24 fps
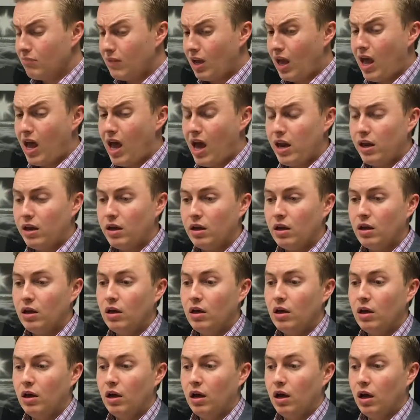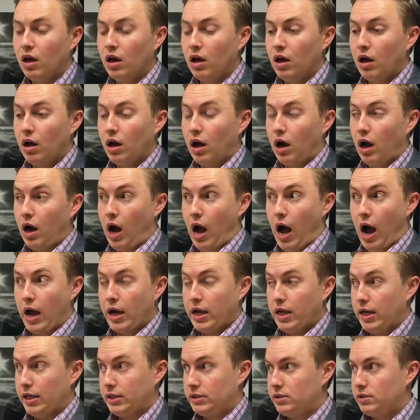And
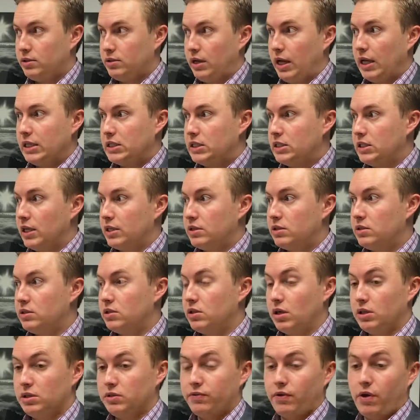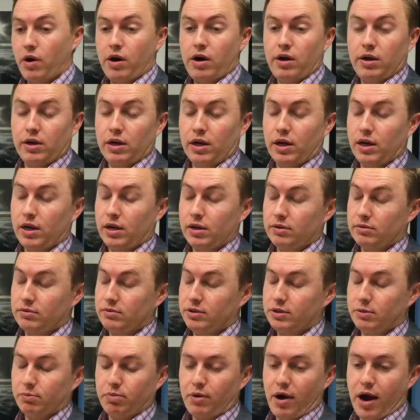it's very
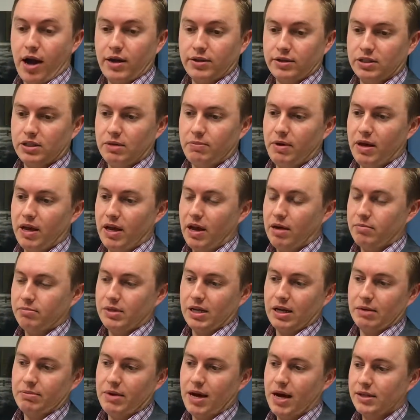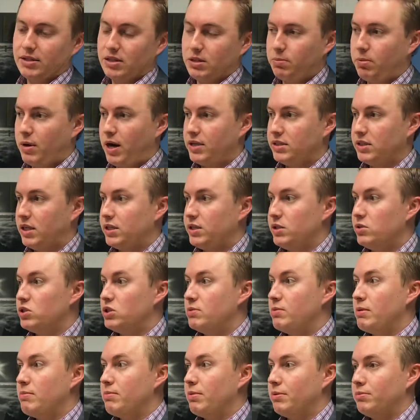surprising to me. I'm not as surprised as I used
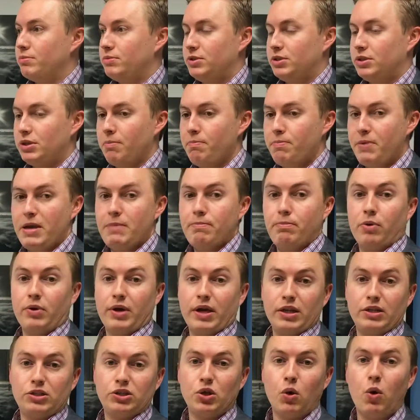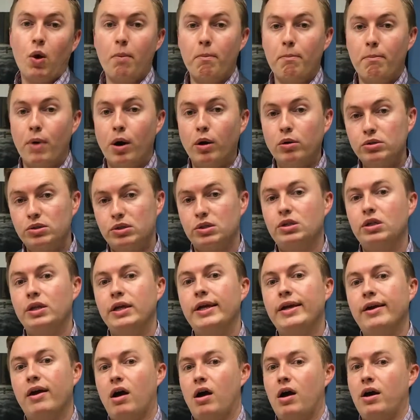to be, but some people get so
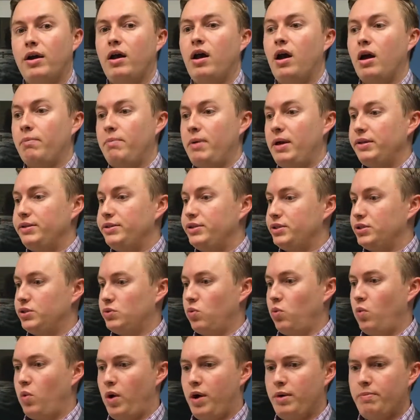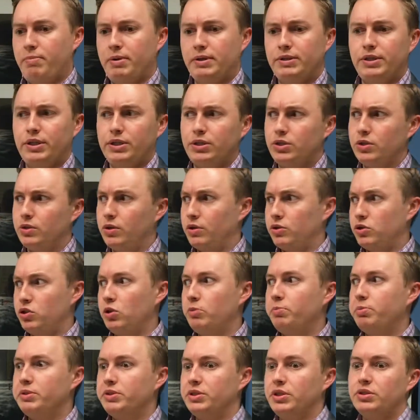emotionally caught up in just 1 position or
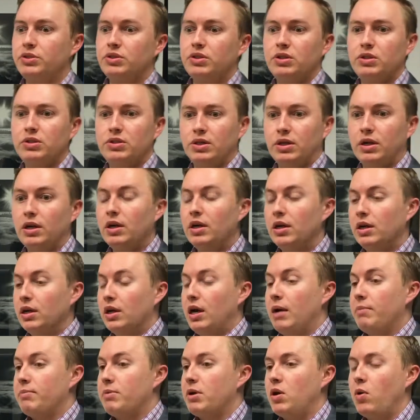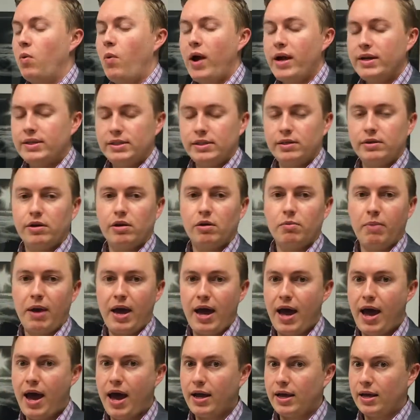2 positions, and I'm gonna wait to hear
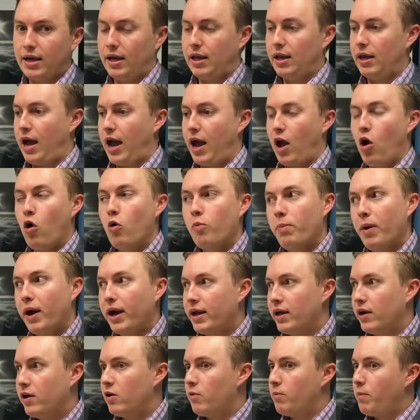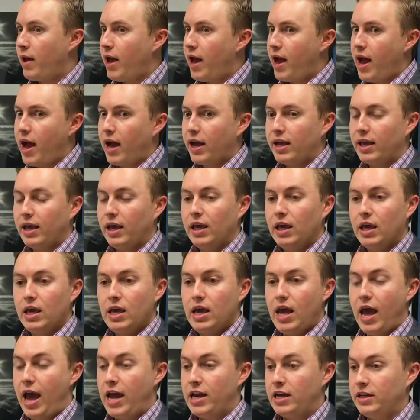back, and I hope I hear back.
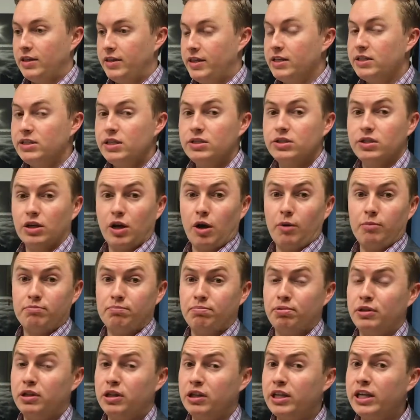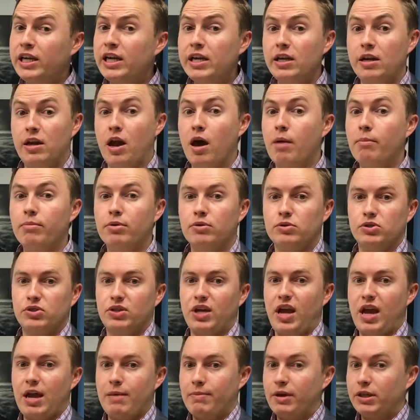And this is a complete numbers
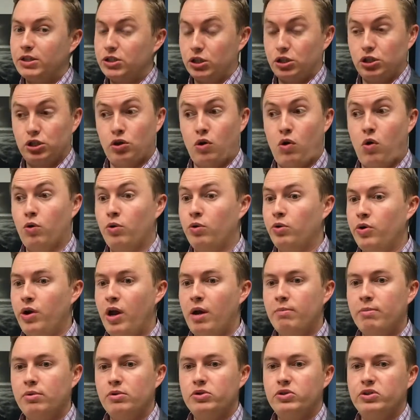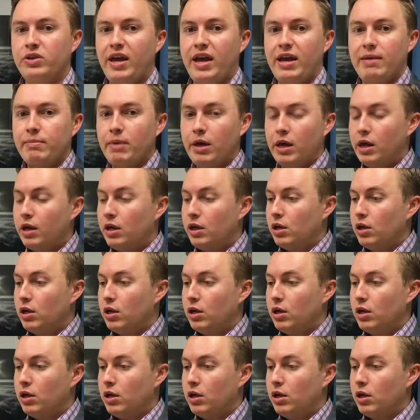game. It's a total numbers game.